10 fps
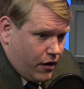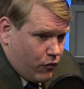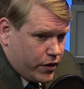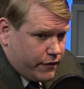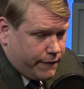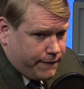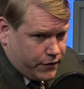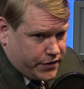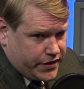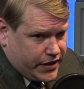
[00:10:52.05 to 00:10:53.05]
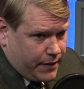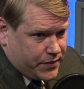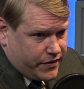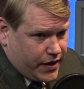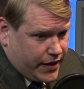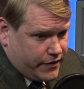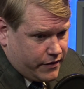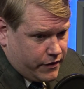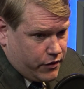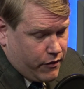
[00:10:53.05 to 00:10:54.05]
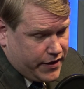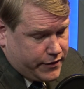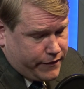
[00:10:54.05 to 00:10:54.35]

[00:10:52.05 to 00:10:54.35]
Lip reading: one of the first steps that U.S.